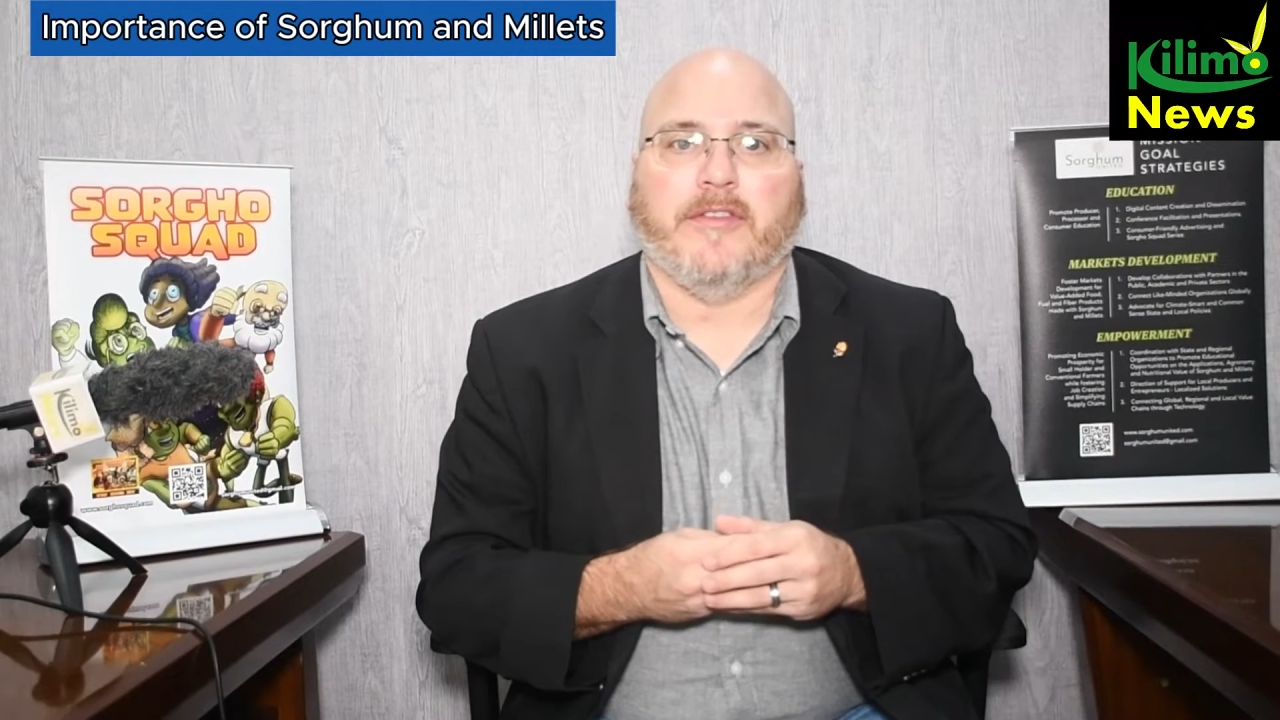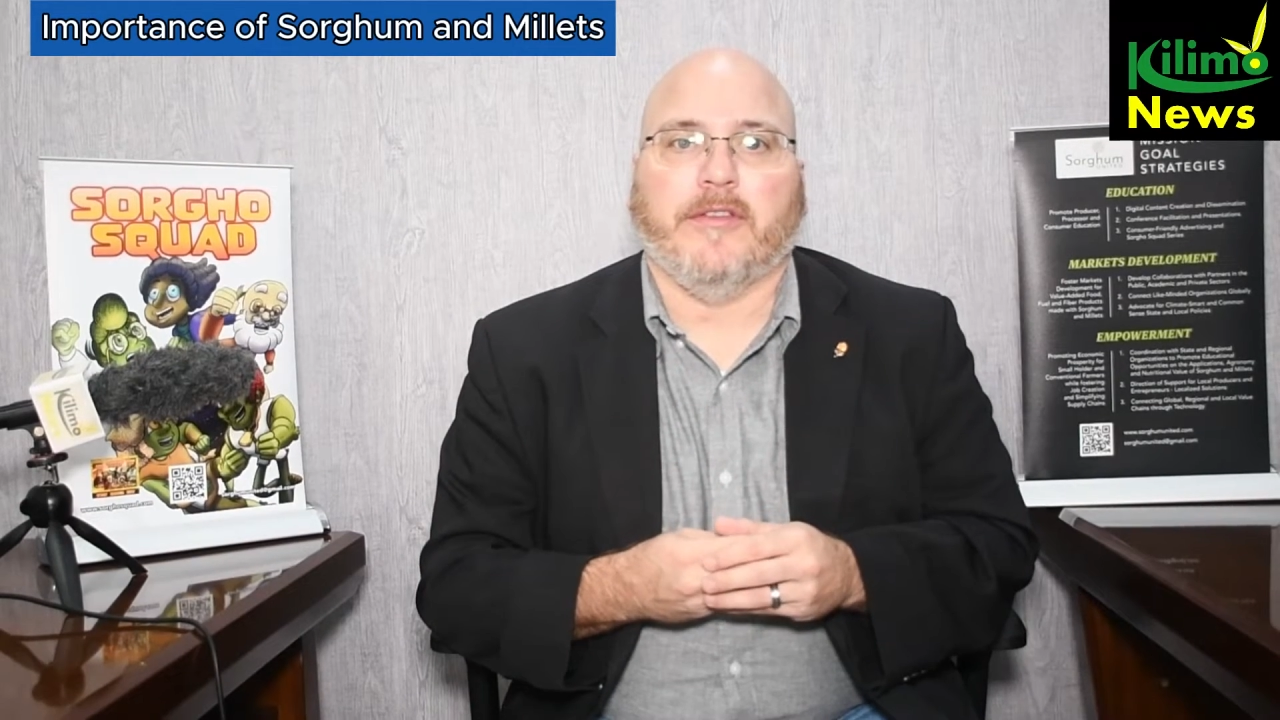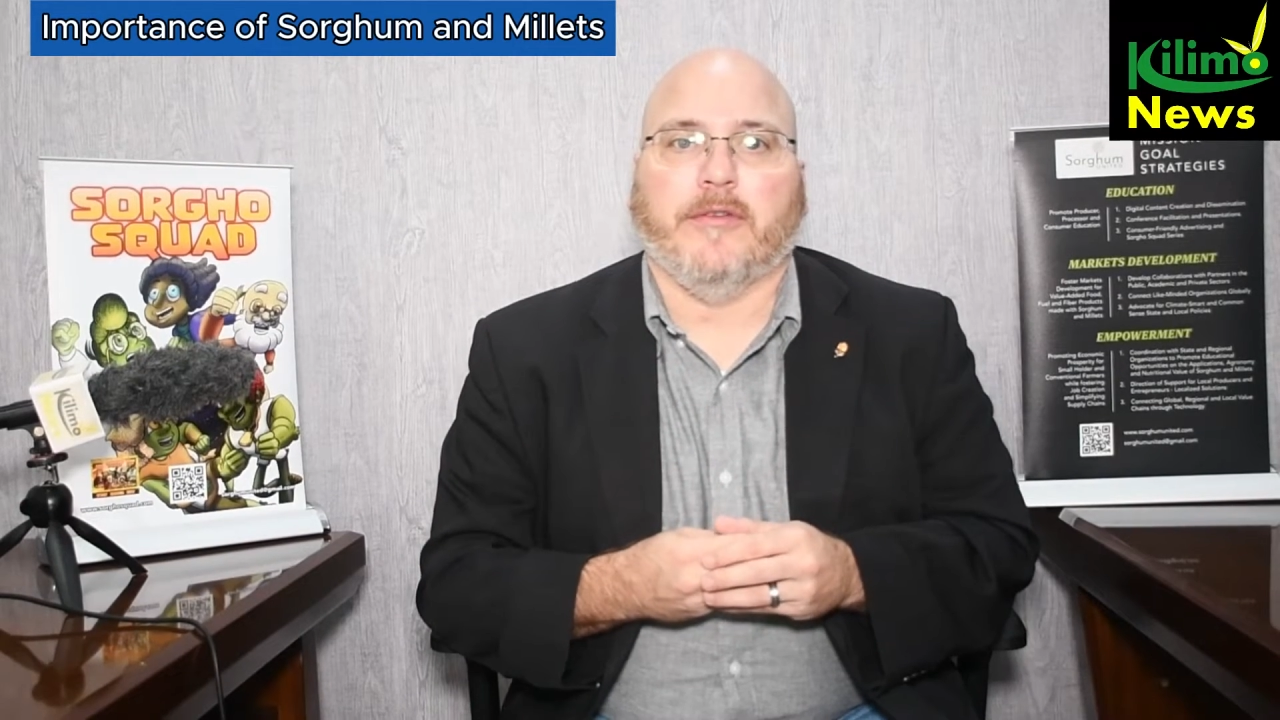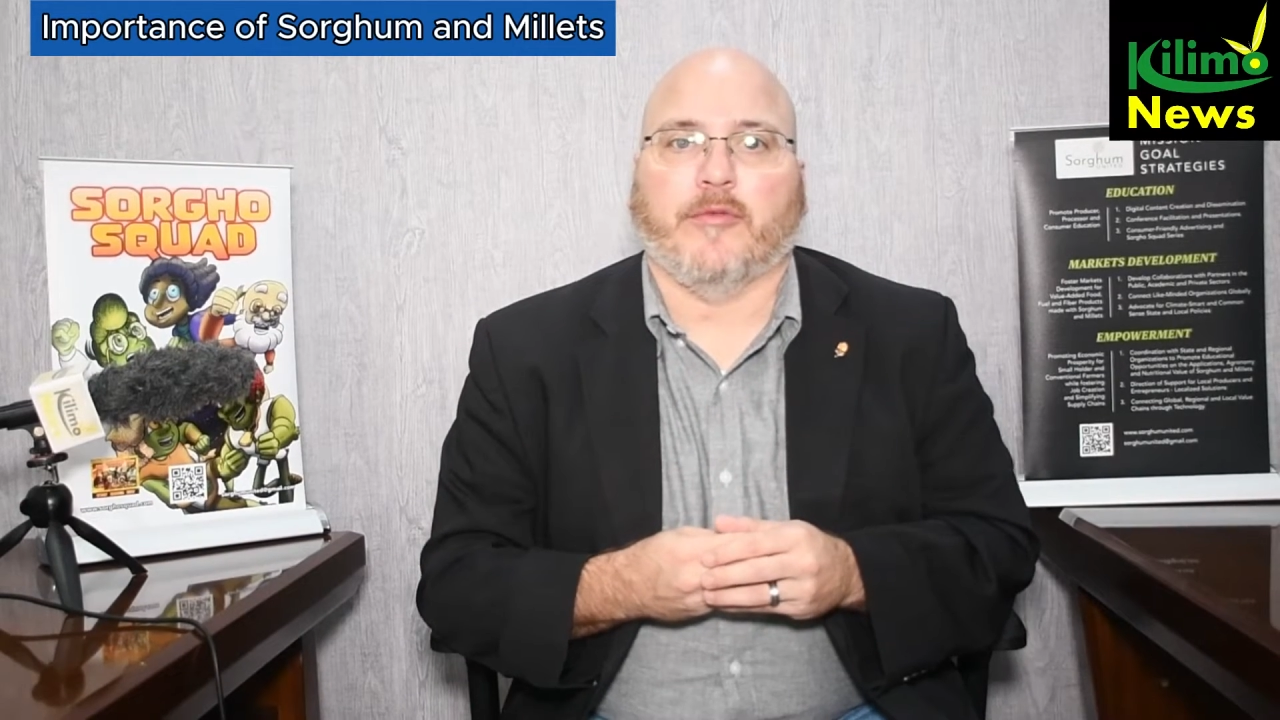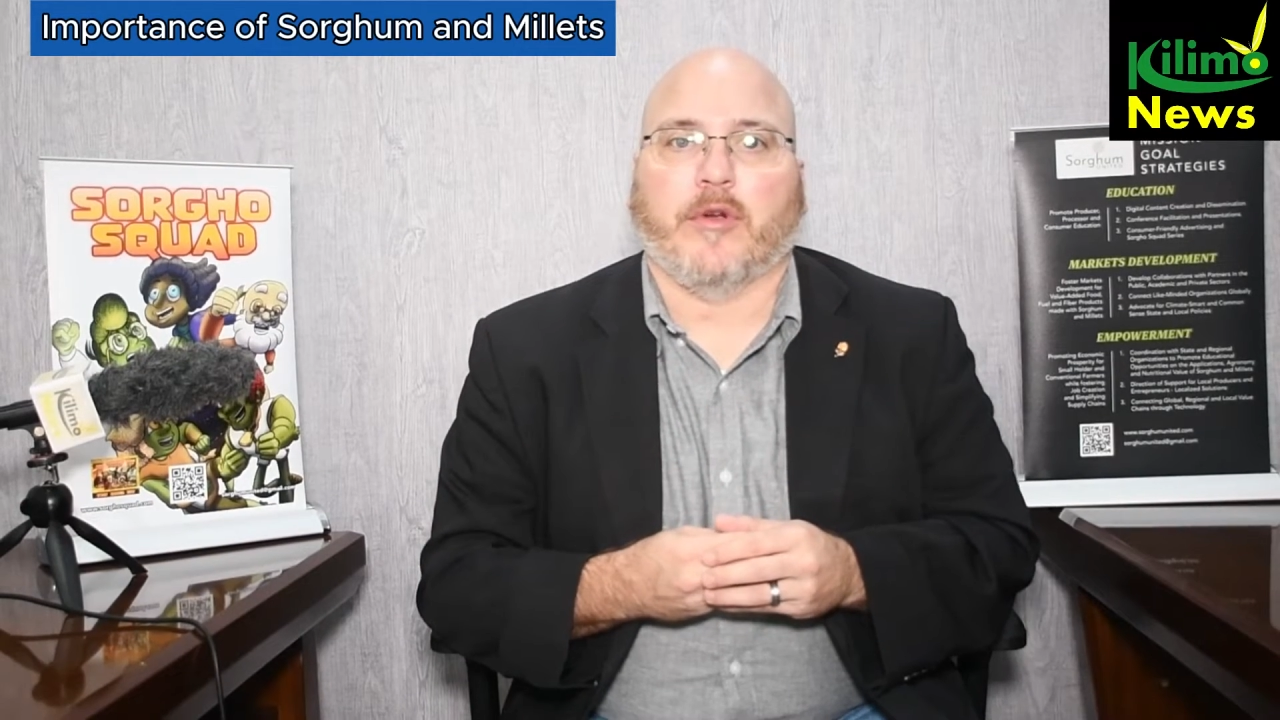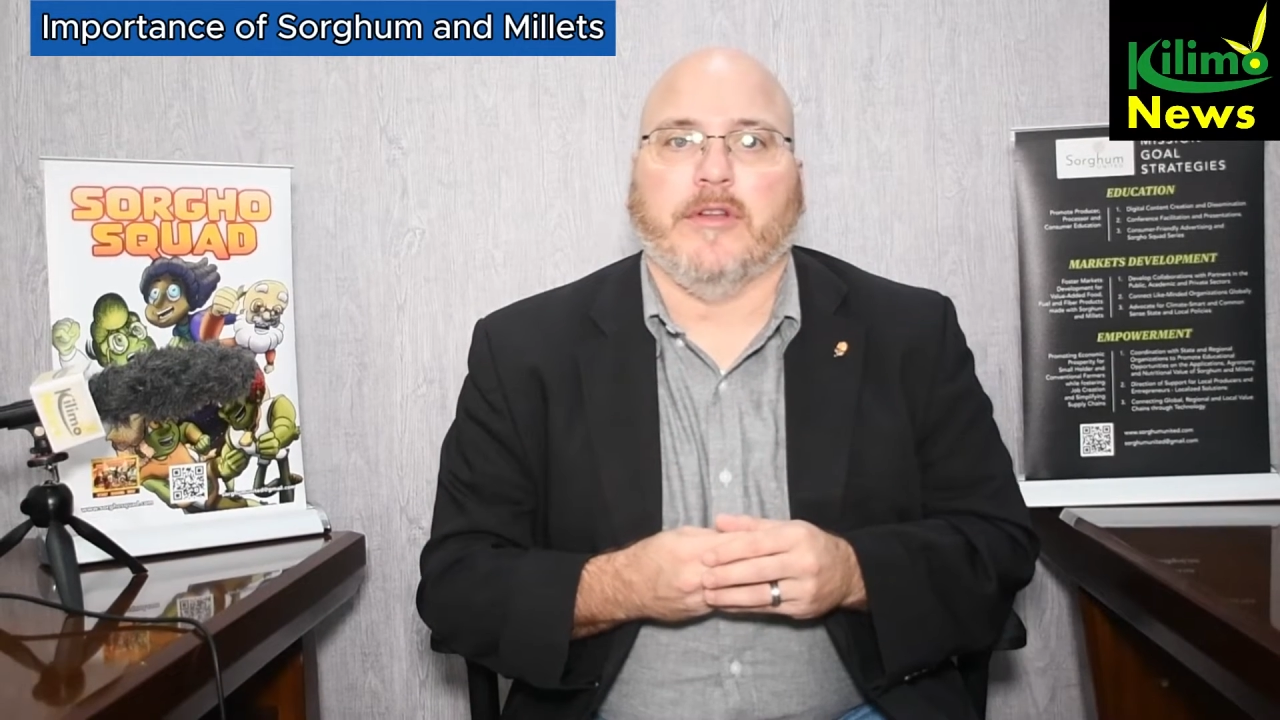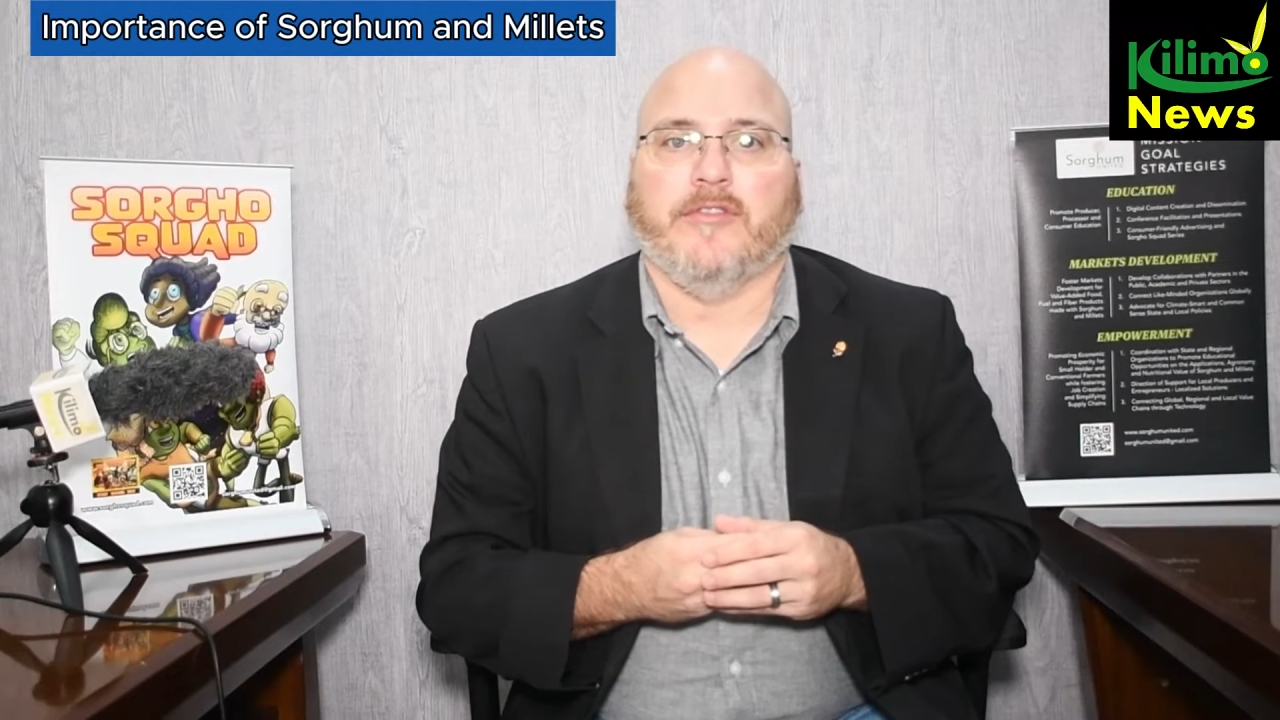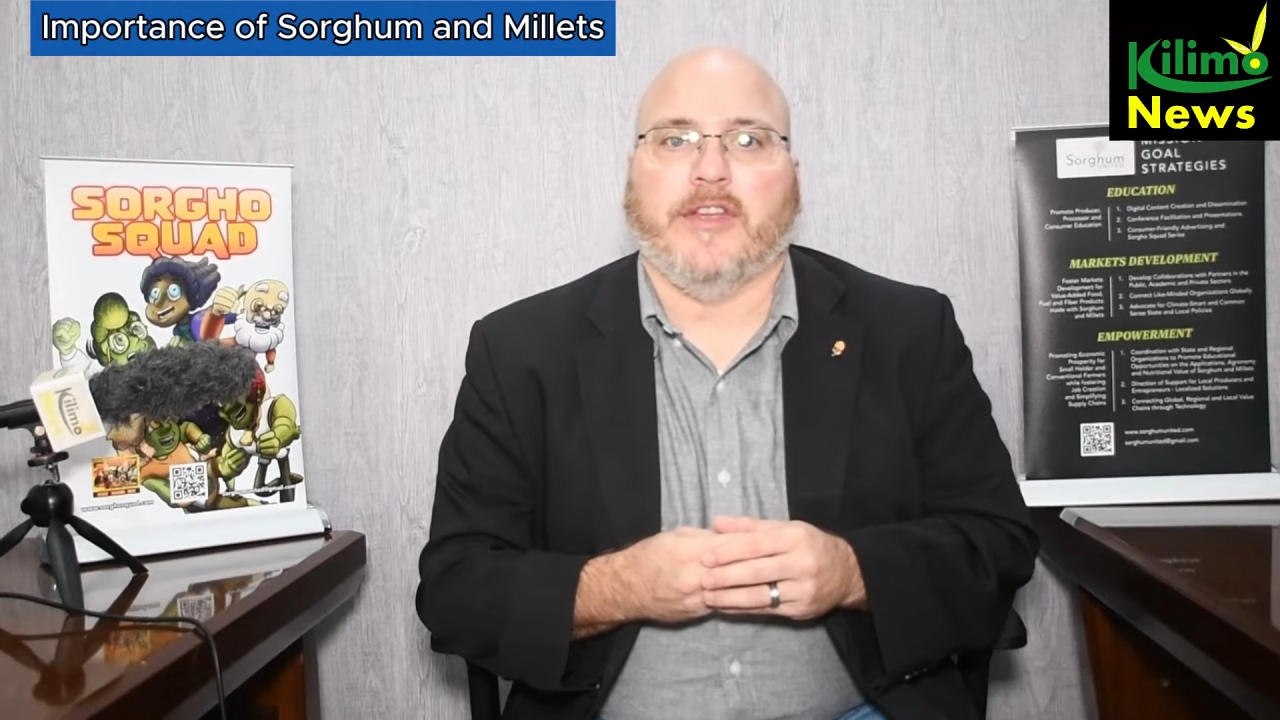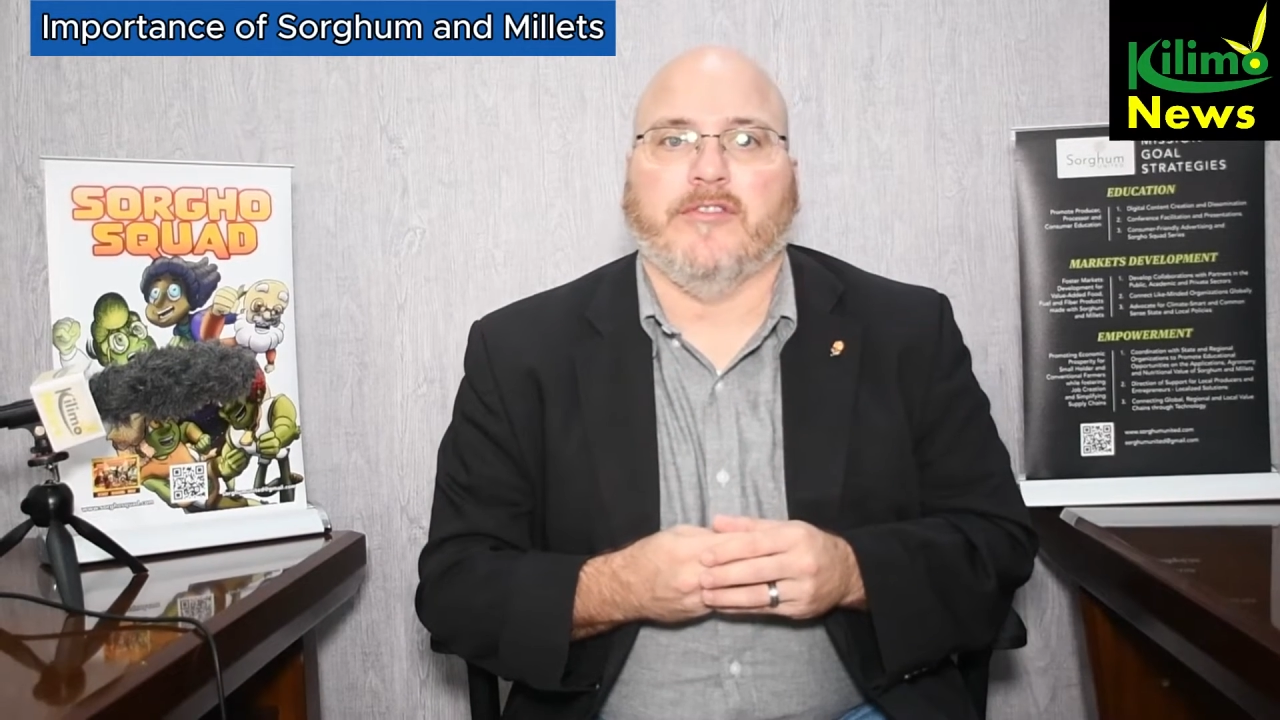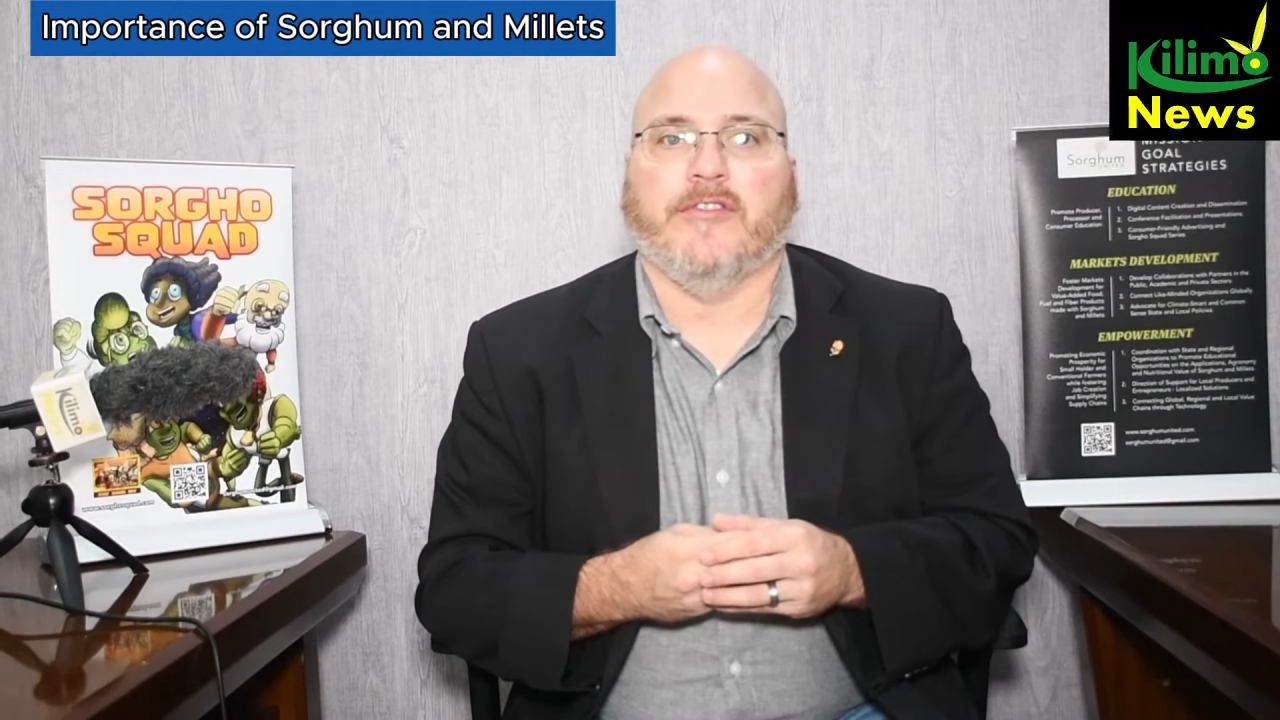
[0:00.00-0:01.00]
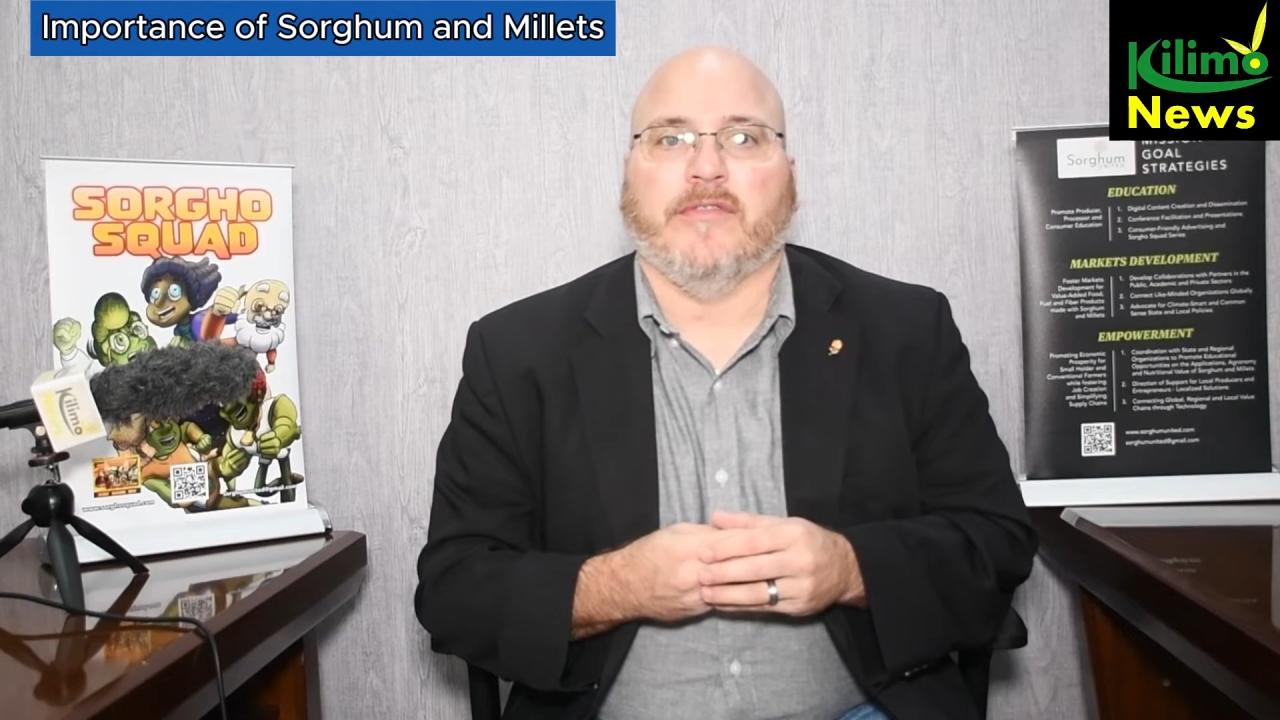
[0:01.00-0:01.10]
and those organizations